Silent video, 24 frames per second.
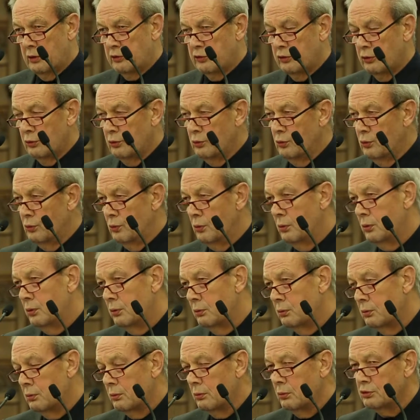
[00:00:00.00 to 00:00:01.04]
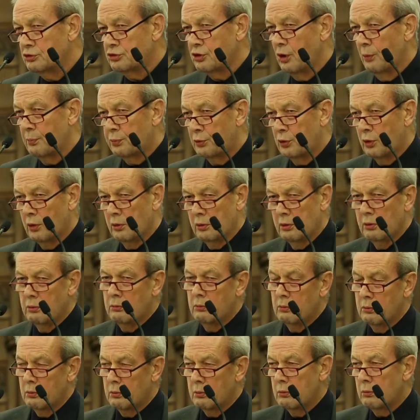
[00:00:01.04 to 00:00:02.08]
to Chopron,
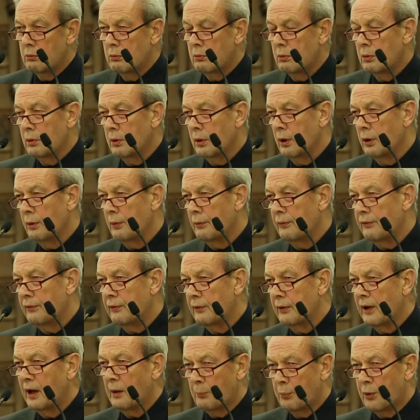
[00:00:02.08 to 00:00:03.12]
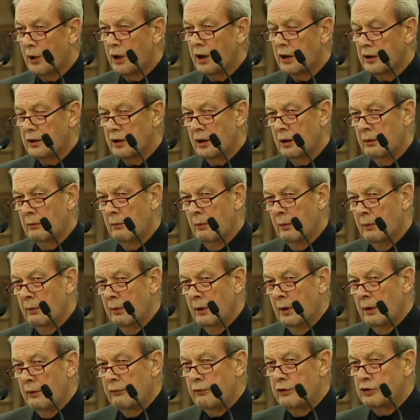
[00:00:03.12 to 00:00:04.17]
that part,
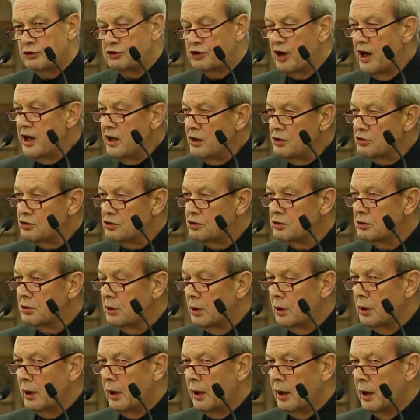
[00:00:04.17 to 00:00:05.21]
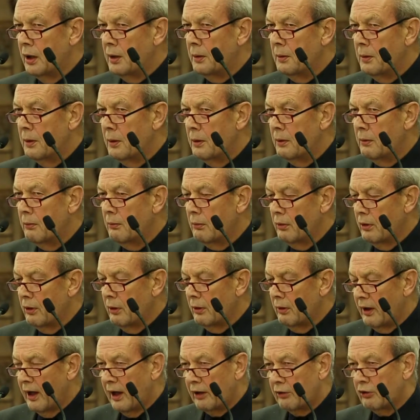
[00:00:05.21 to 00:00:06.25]
the change in
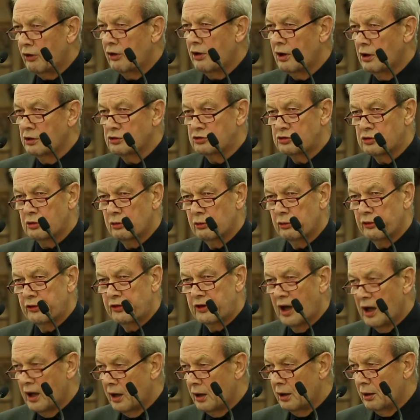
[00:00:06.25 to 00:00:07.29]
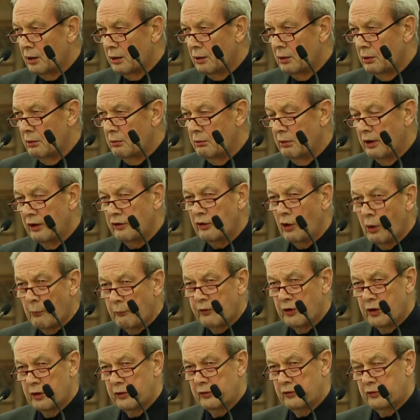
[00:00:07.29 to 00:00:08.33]
agricultural style is
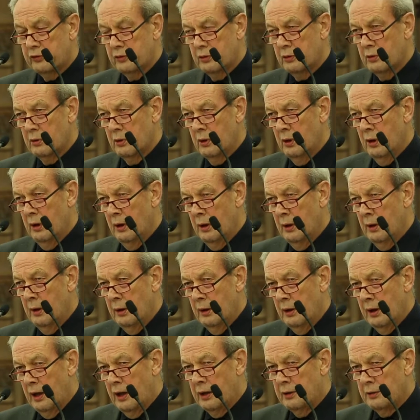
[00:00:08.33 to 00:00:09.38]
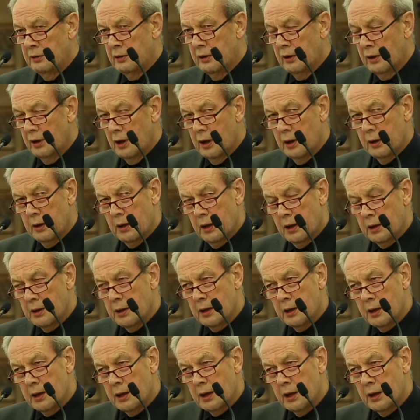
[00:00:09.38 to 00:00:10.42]
obvious. And
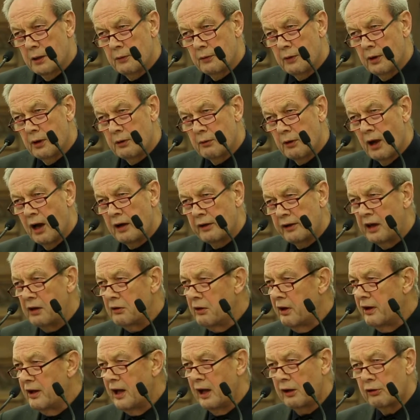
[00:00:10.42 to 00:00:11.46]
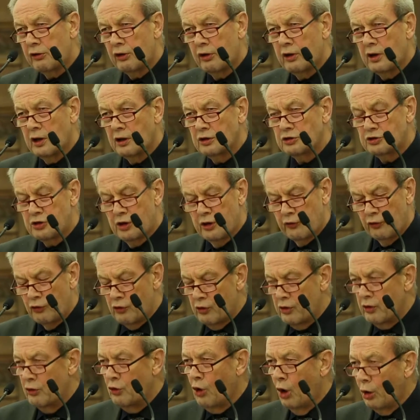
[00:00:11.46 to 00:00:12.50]
Hungarian agriculture has
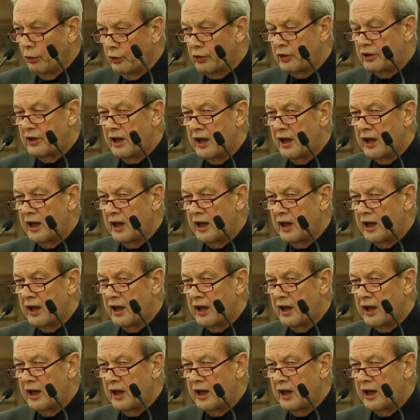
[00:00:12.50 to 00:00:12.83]
not